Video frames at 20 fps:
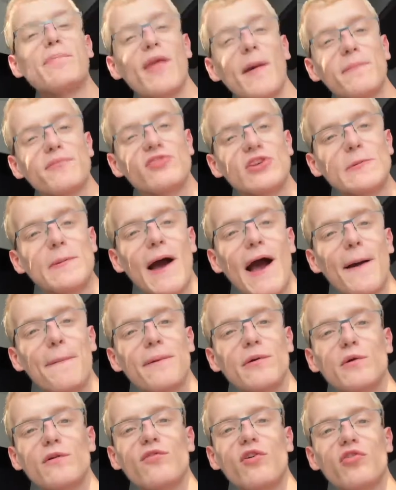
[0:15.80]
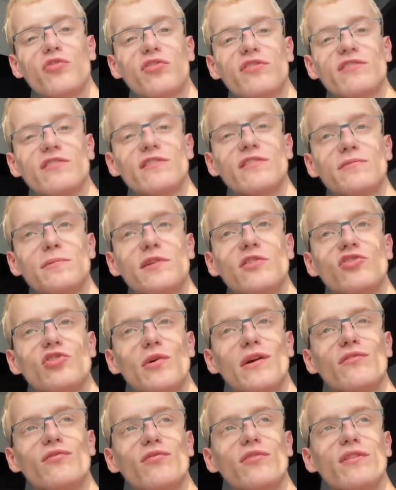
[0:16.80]
I'm super happy with what Christine's been
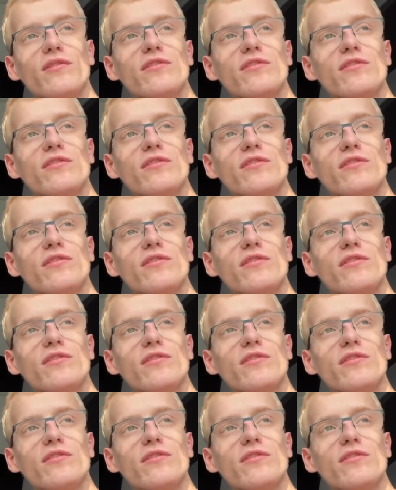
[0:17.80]
doing for this